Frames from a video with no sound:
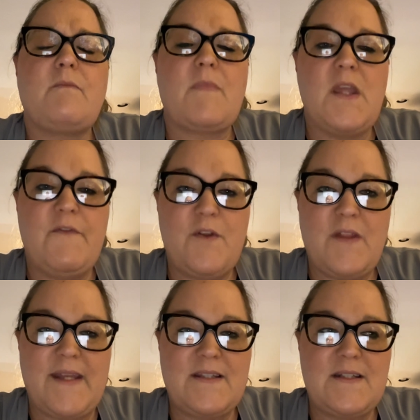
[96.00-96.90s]
if you'd
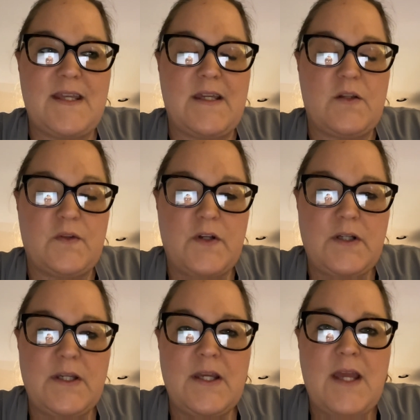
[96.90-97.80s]
like to take a
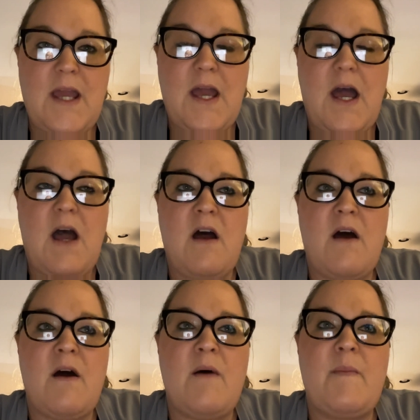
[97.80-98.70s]
look.
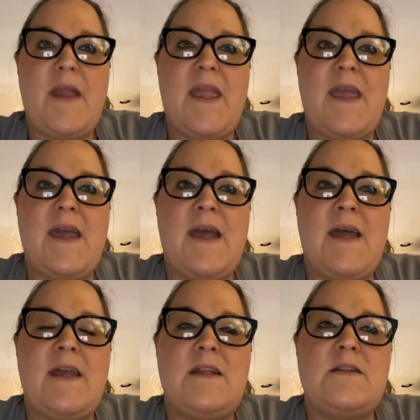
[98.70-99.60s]

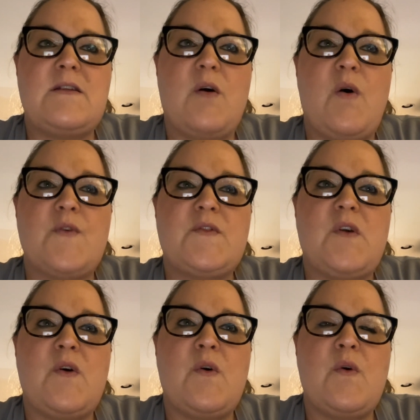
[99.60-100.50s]
And
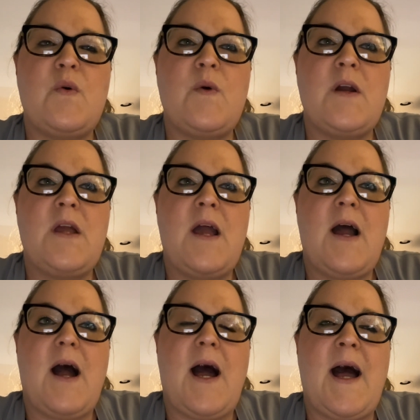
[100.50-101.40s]
also
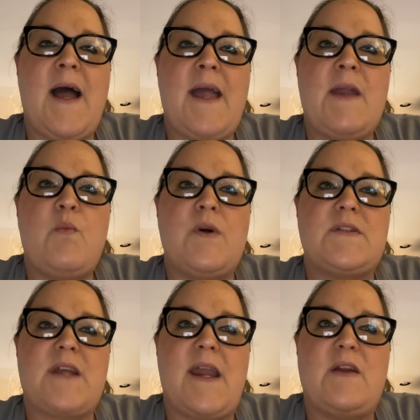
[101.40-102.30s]
I was
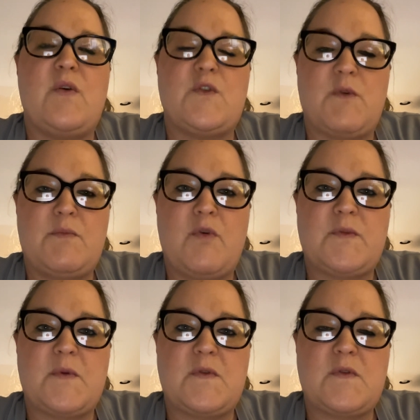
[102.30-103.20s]
diagnosed with
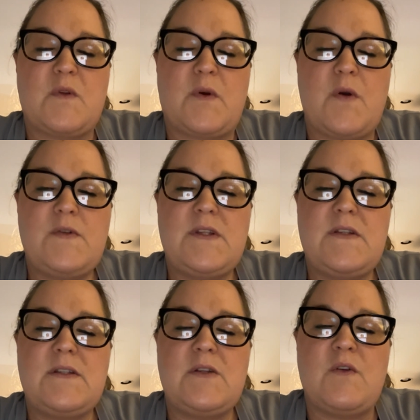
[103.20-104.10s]
multiple
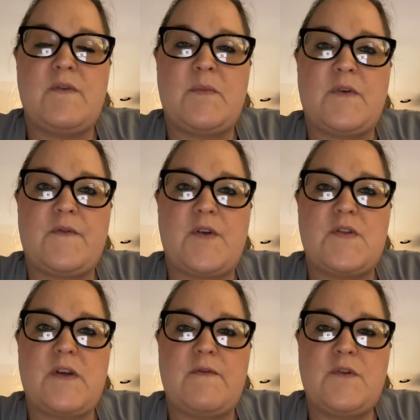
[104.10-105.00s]
sclerosis November
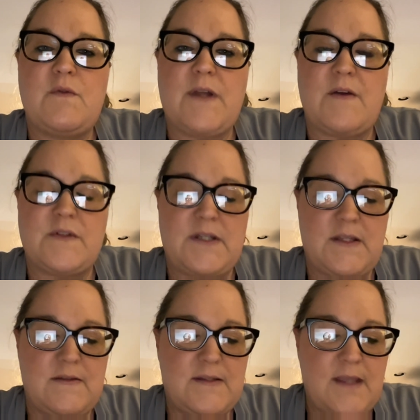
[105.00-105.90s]
1st of
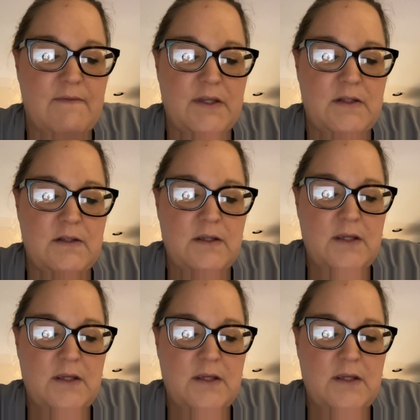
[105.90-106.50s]
2007.